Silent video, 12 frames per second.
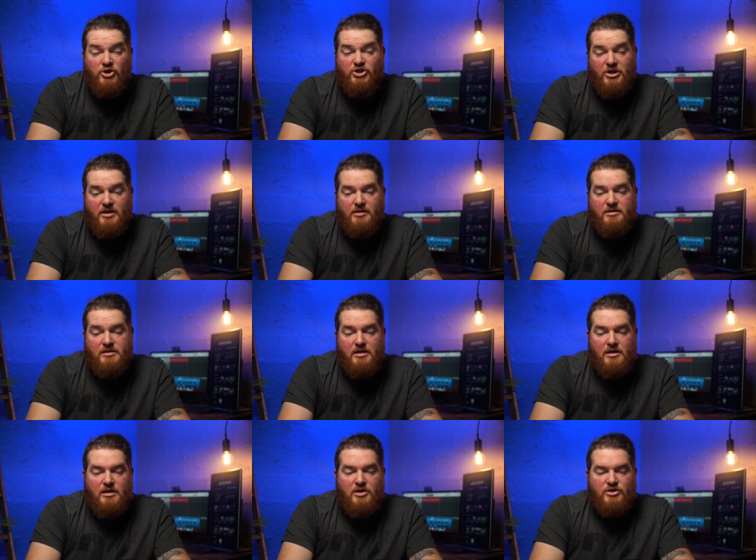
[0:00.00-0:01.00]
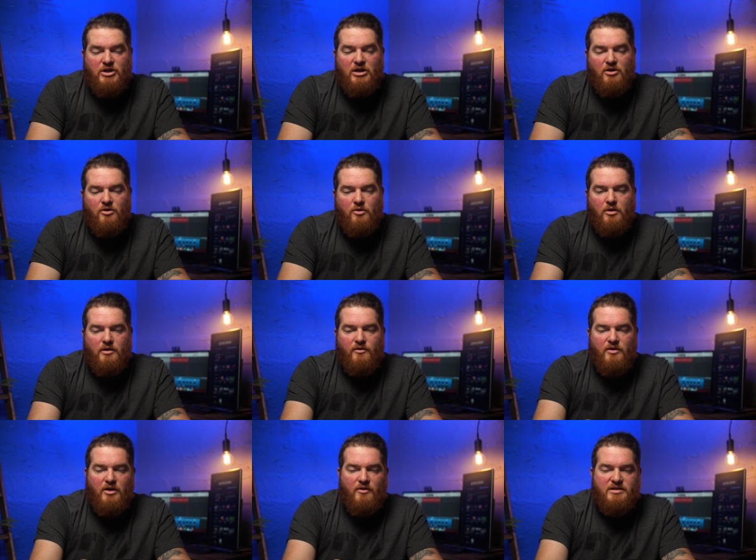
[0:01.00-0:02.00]
shins. So,
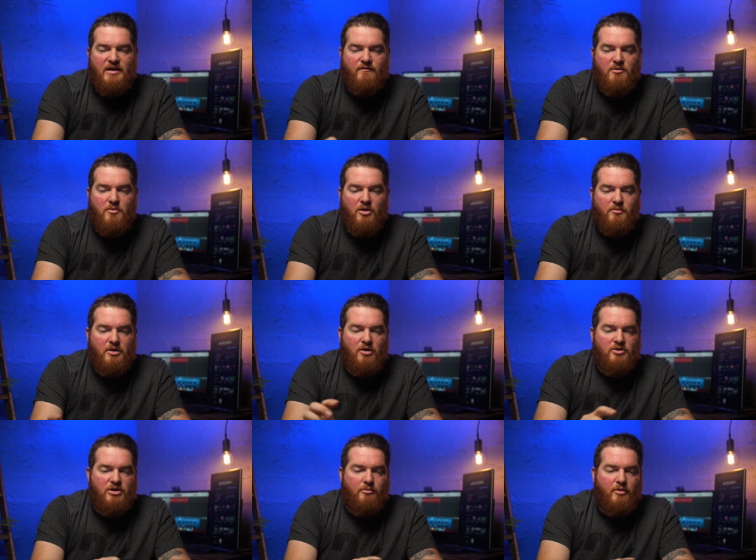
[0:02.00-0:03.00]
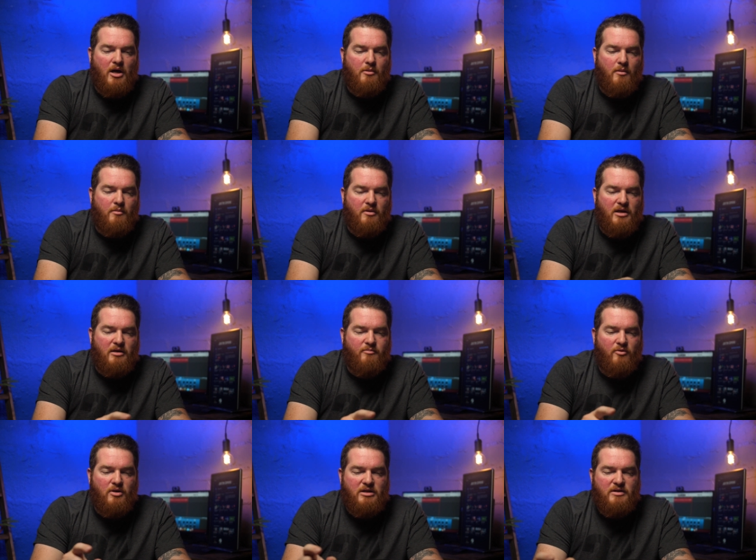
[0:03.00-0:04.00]
the 70 millimeters are probably
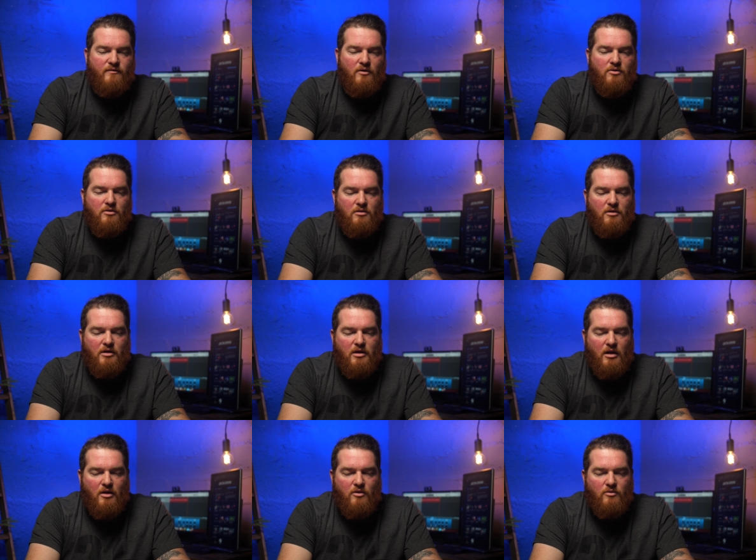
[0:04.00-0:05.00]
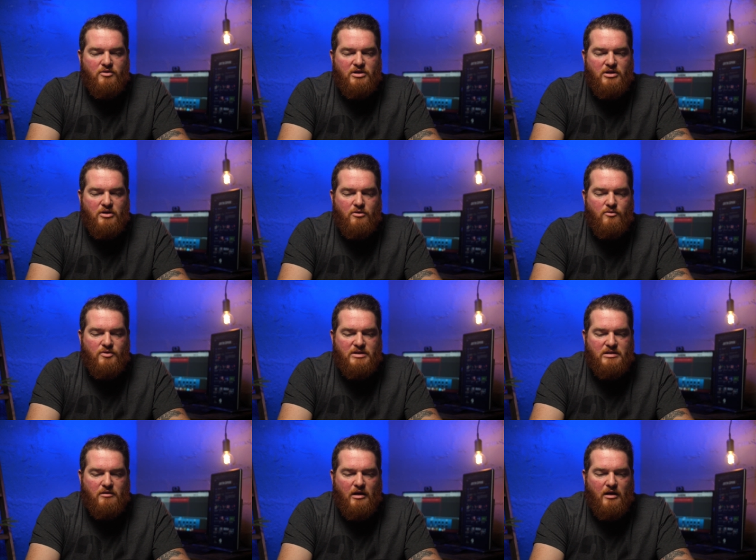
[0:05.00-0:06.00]
pretty difficult, to
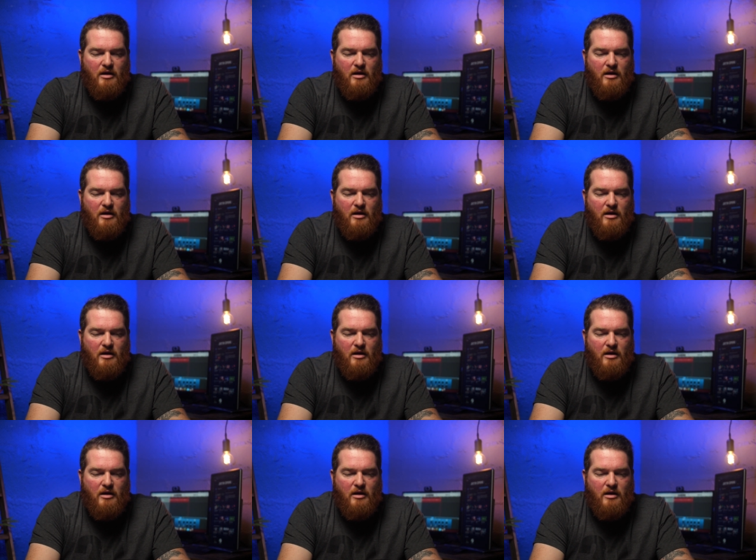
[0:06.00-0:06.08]
use